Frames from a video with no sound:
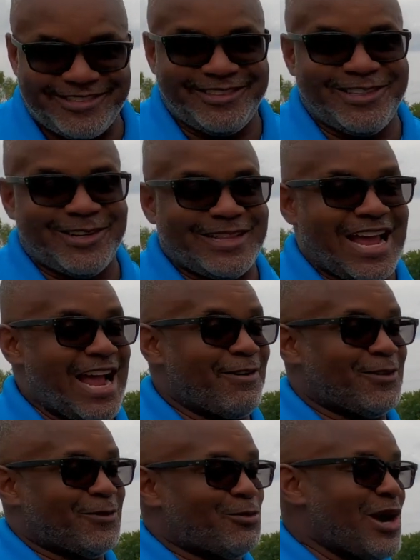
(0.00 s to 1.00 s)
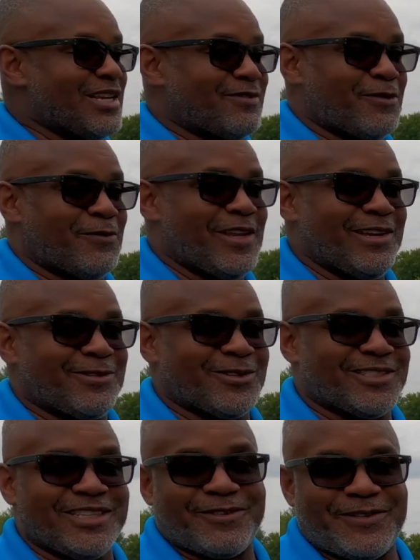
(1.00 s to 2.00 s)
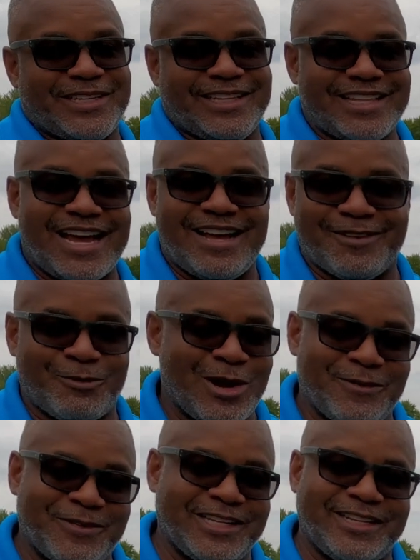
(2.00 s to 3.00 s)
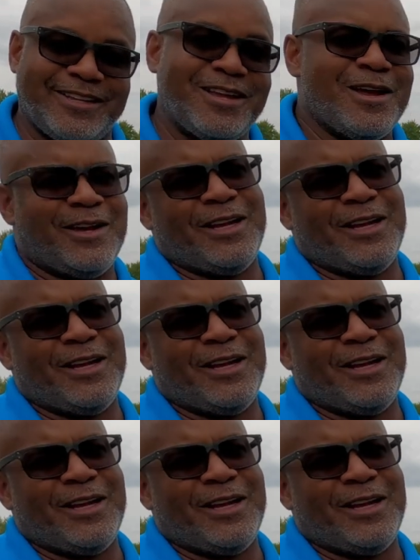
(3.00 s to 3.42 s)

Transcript: The average price of a vehicle is in the